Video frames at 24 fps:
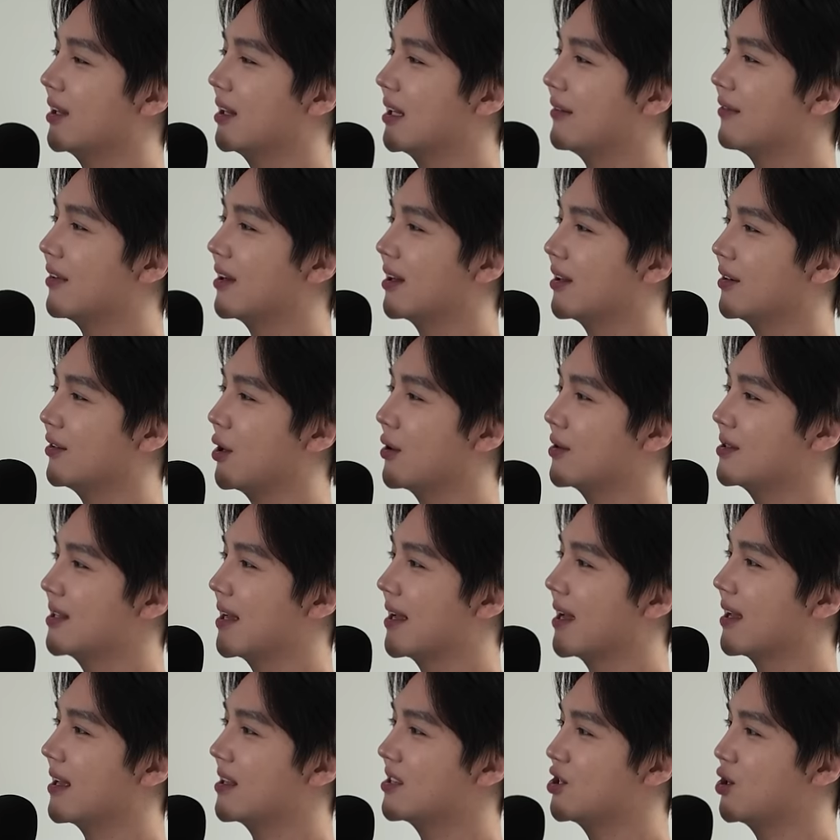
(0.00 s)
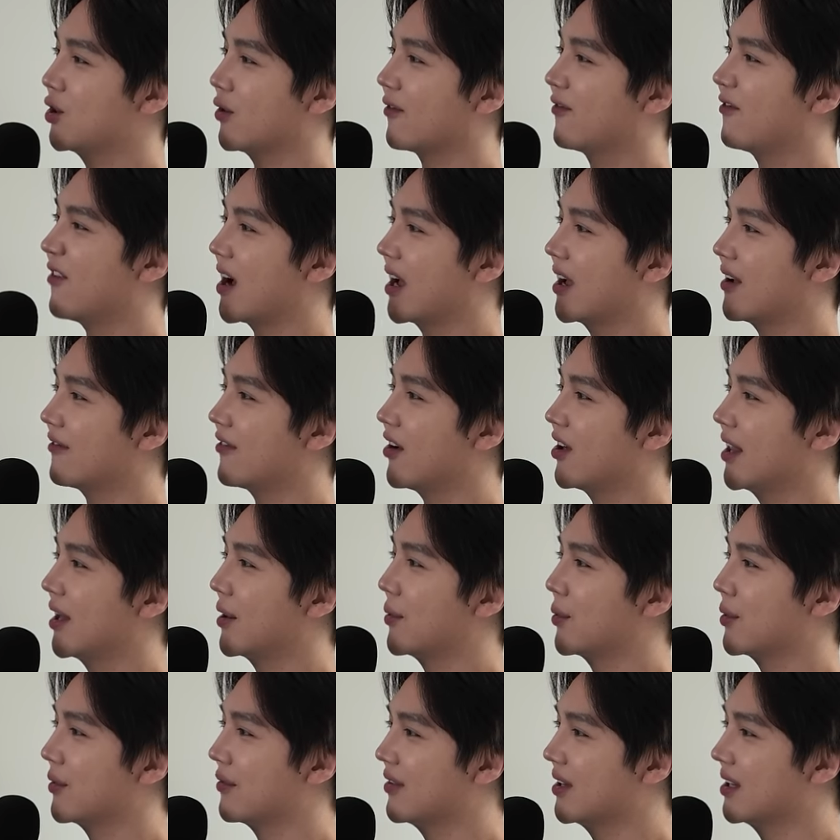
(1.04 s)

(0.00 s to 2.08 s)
gonna leave a note saying it's your fucking fault, Edward